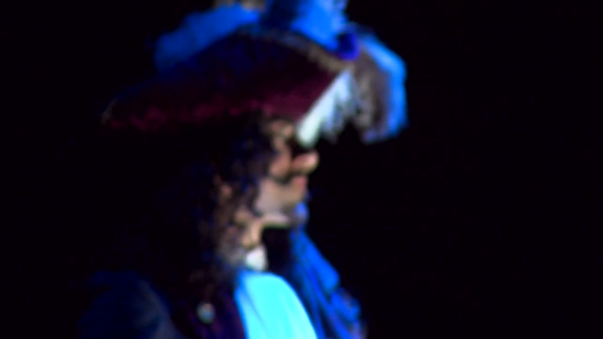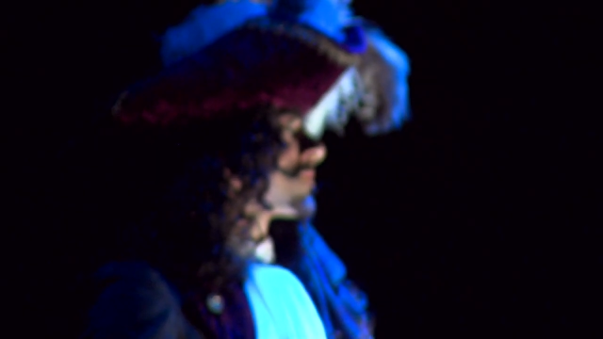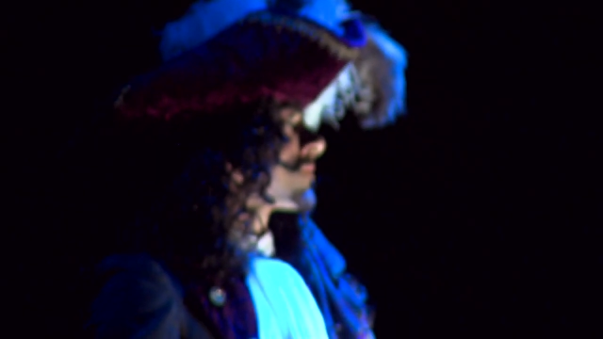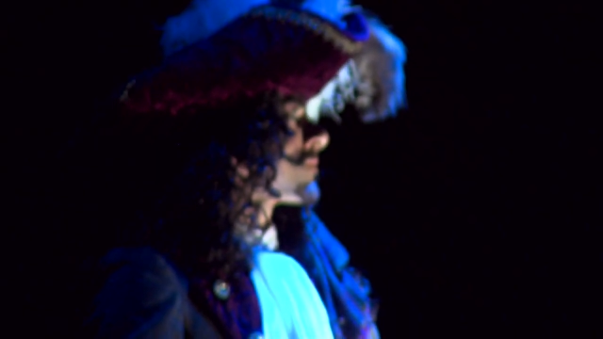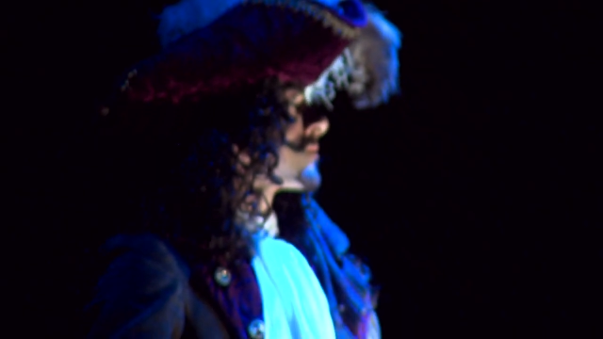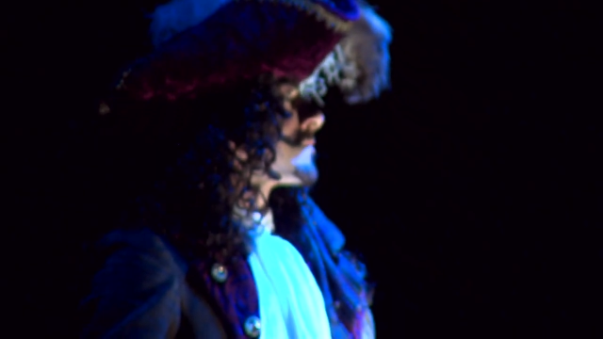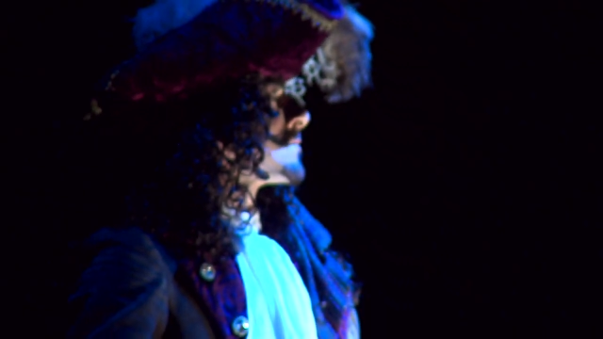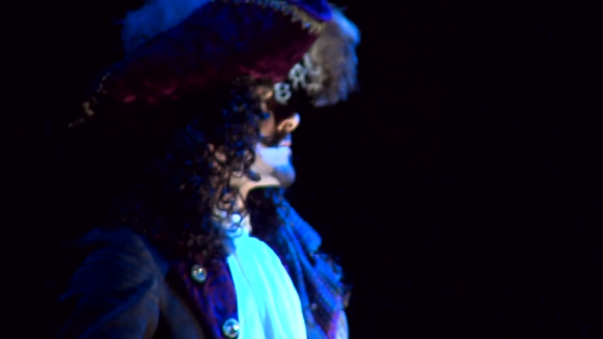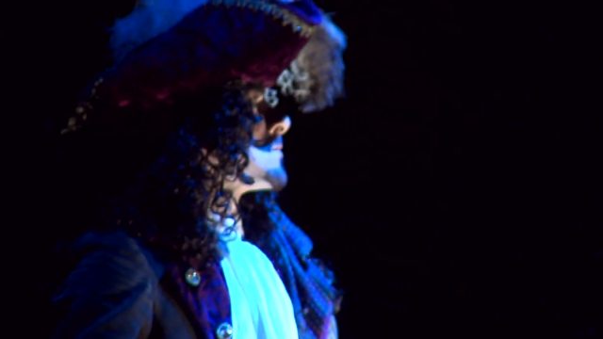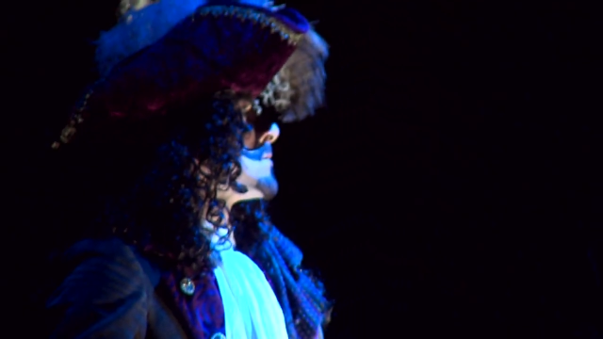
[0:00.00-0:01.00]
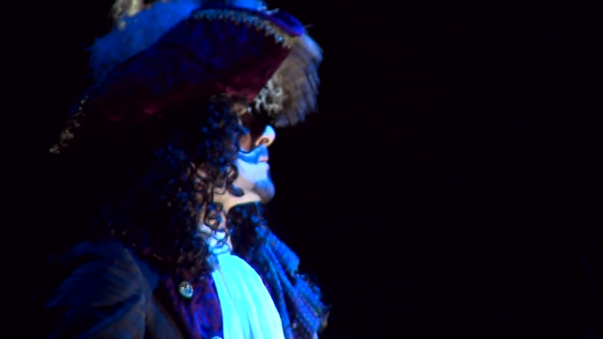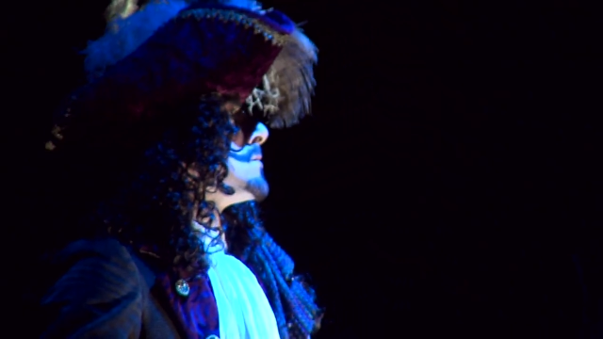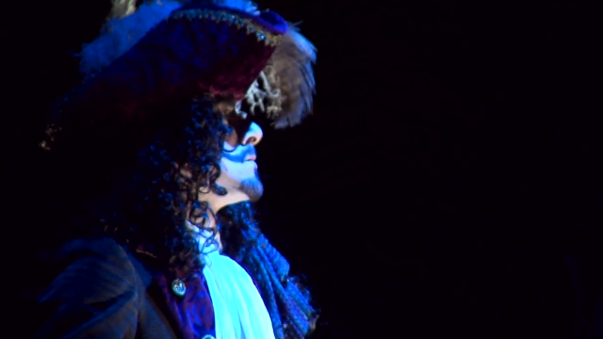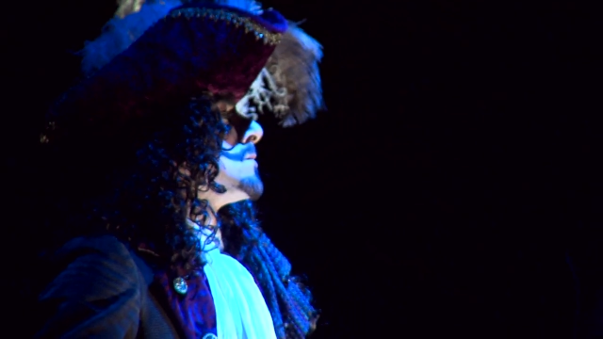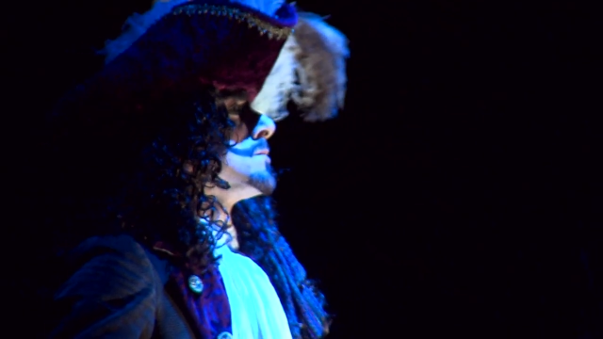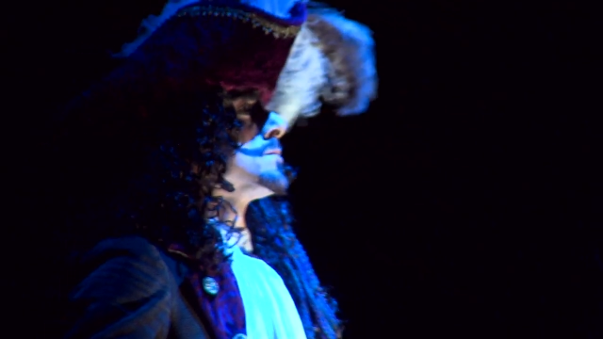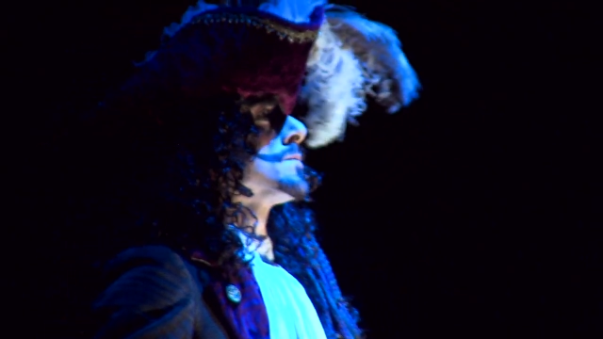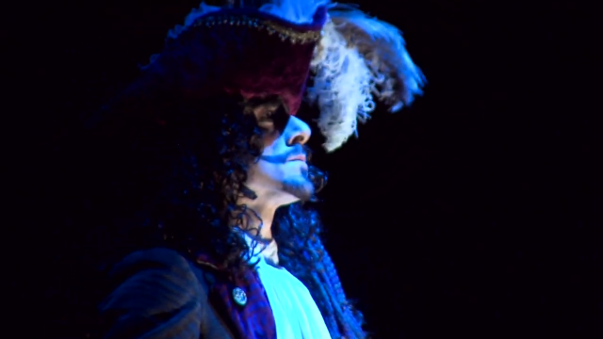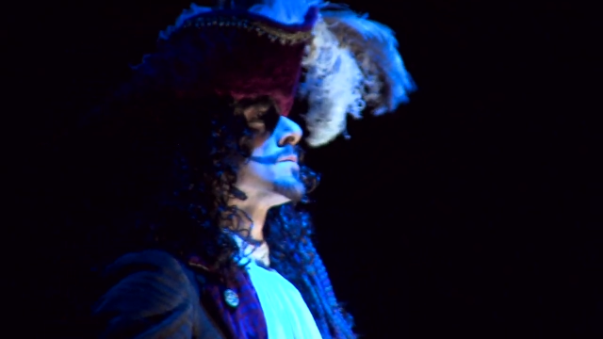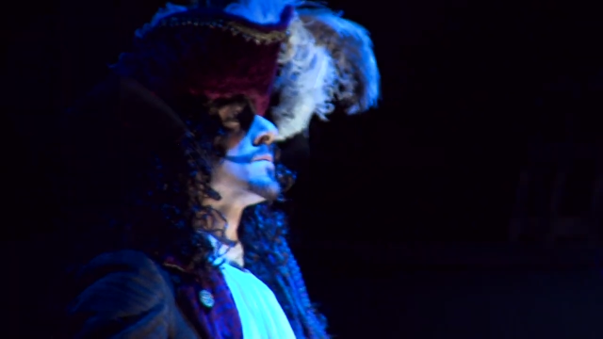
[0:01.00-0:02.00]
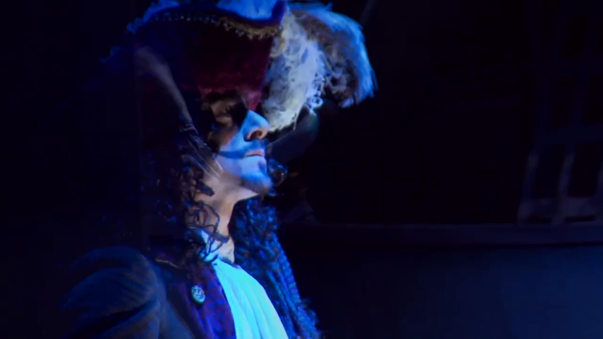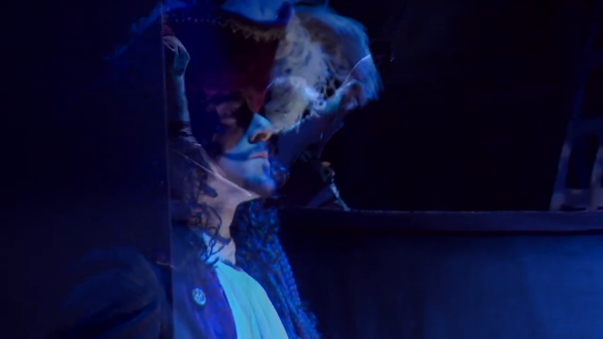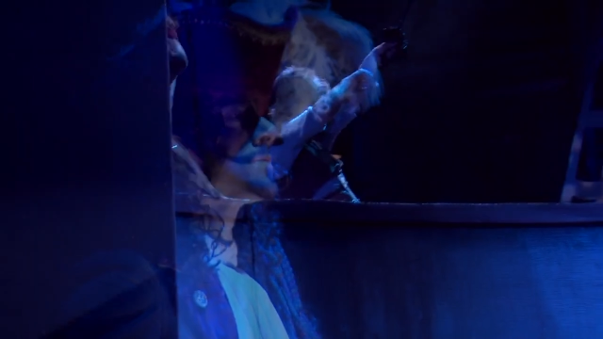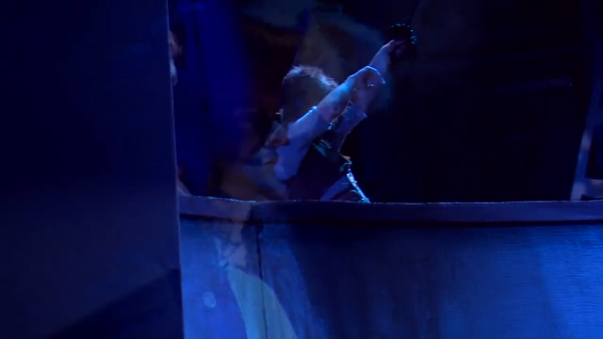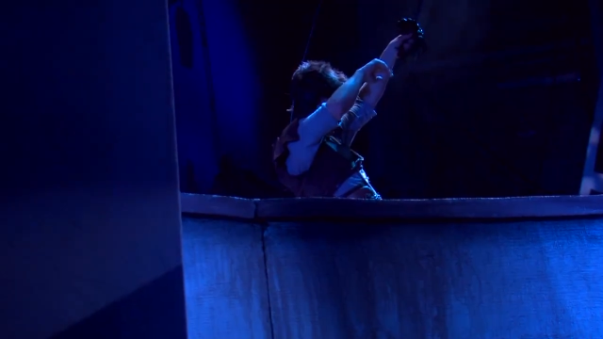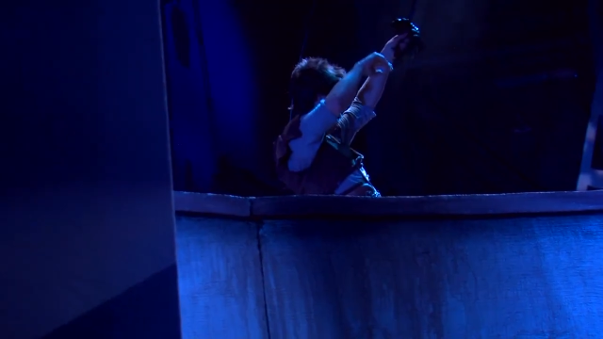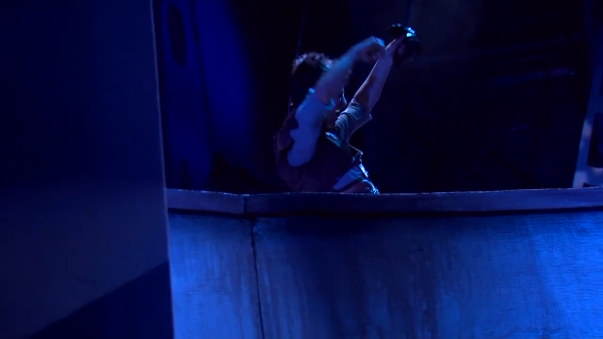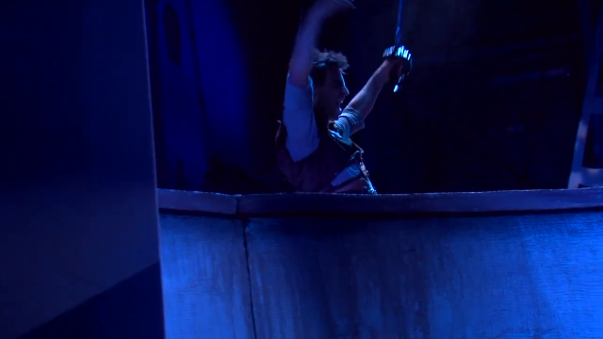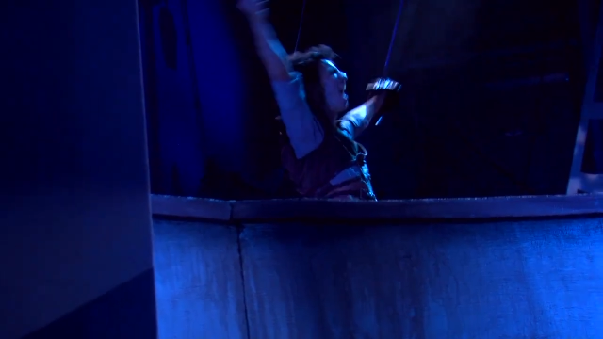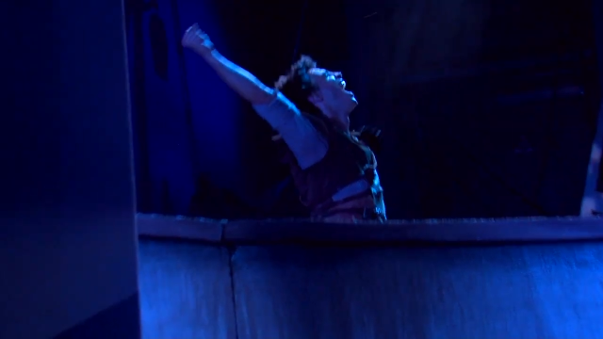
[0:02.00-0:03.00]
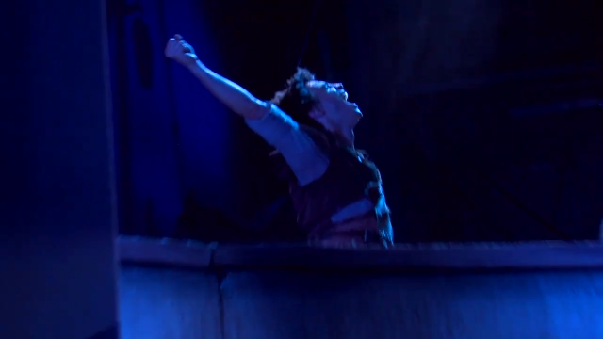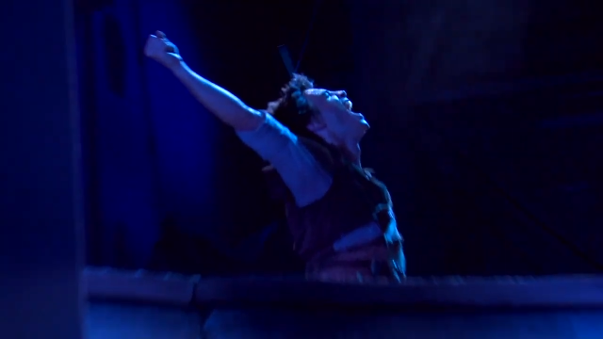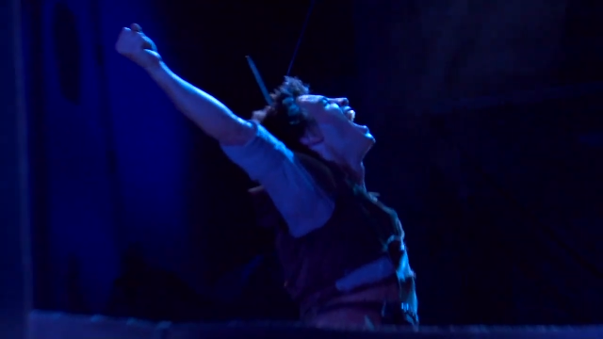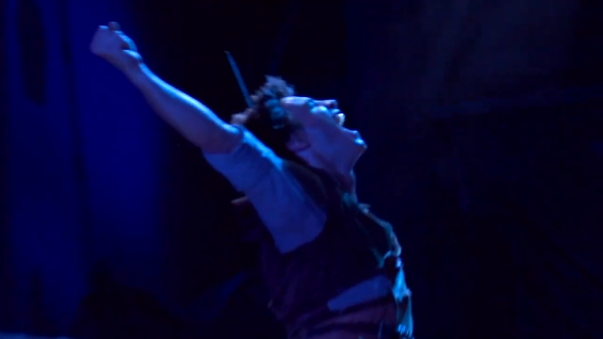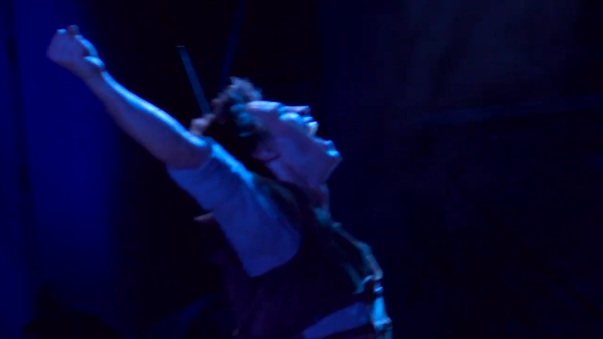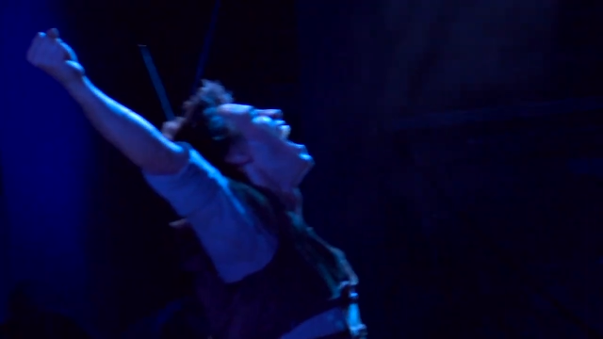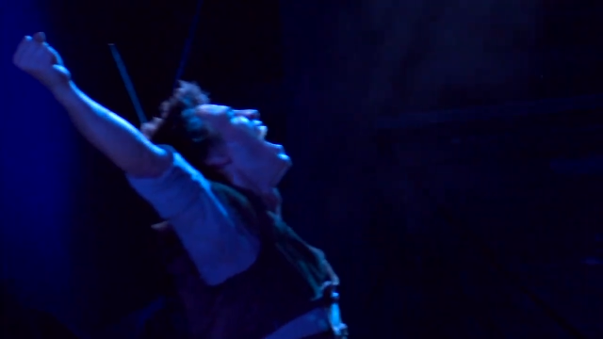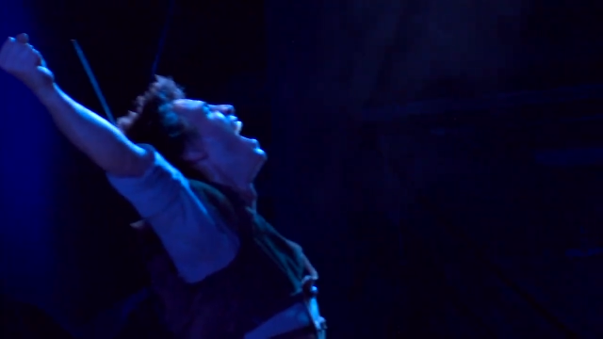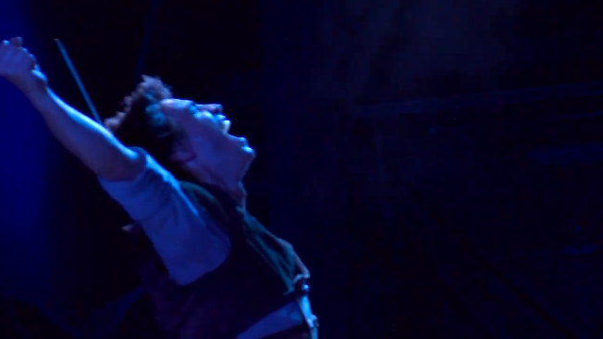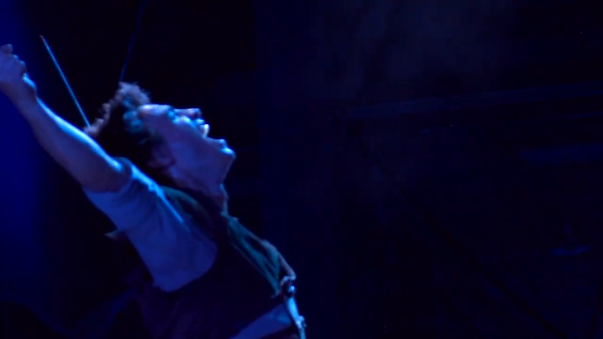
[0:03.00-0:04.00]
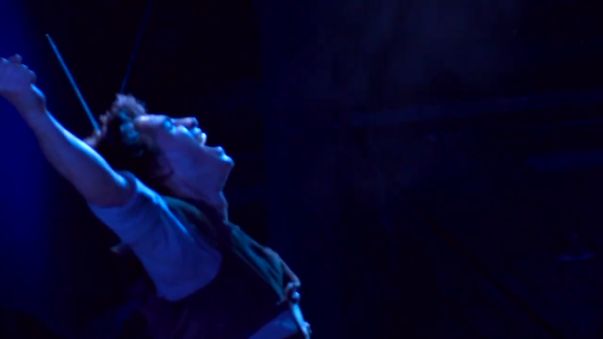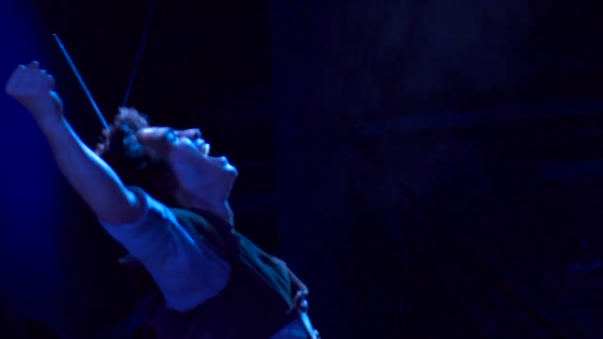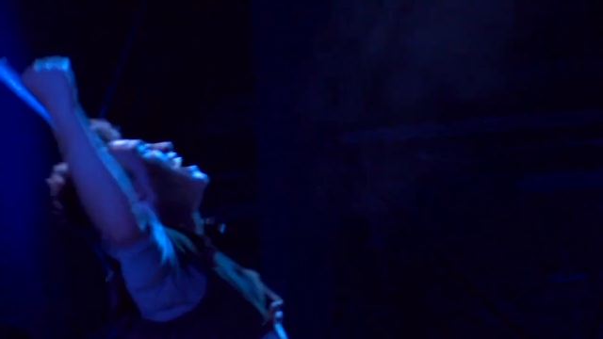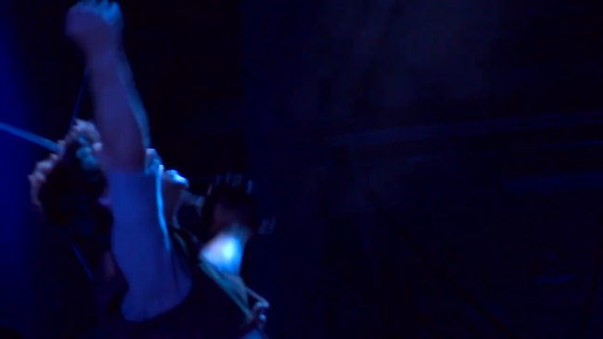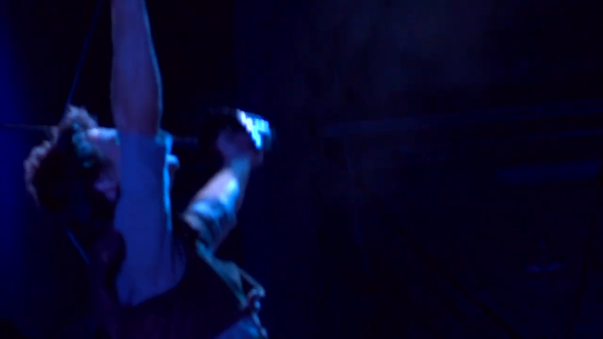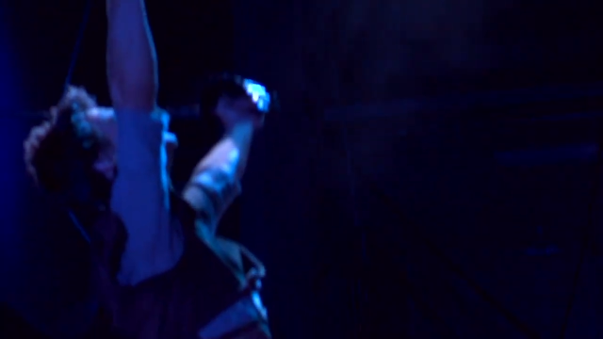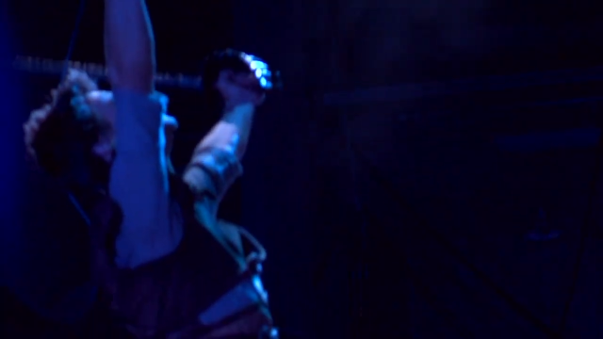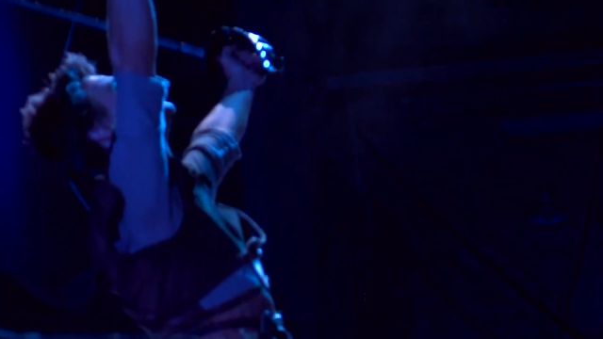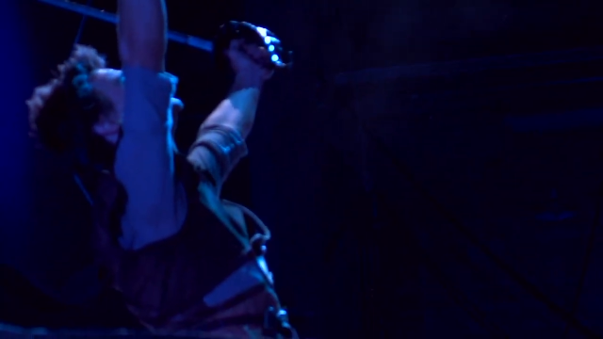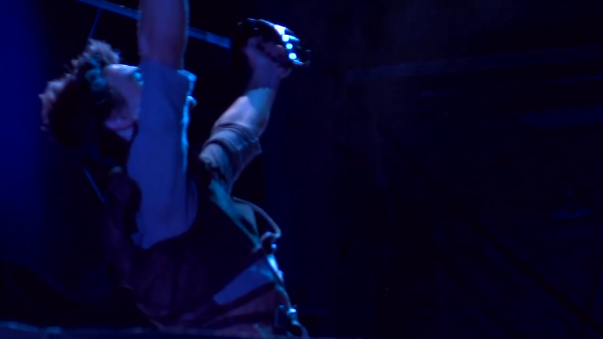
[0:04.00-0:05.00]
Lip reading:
[unreadable: no face in view]